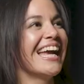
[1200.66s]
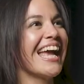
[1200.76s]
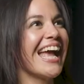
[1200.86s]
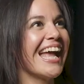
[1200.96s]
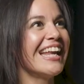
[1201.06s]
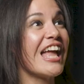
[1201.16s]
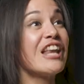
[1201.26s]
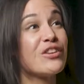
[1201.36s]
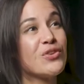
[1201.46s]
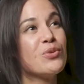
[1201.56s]
And
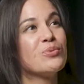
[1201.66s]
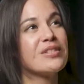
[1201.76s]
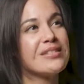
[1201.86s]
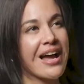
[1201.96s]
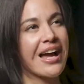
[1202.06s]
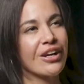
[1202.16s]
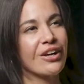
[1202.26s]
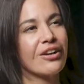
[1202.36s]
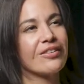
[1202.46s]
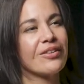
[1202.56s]
if you
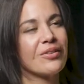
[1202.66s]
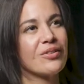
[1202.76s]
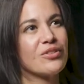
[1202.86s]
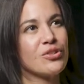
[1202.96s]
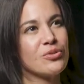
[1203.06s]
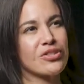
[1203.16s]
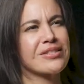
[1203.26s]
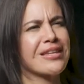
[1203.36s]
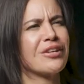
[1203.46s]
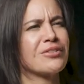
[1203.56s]
desire, do you just
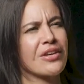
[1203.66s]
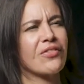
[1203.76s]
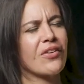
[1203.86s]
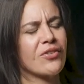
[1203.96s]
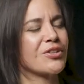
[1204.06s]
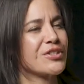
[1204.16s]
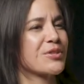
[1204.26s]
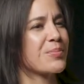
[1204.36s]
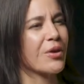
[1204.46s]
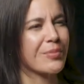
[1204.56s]
set yourself up for
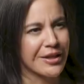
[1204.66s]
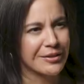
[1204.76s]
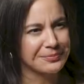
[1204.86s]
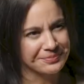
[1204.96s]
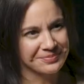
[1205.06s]
disappointment?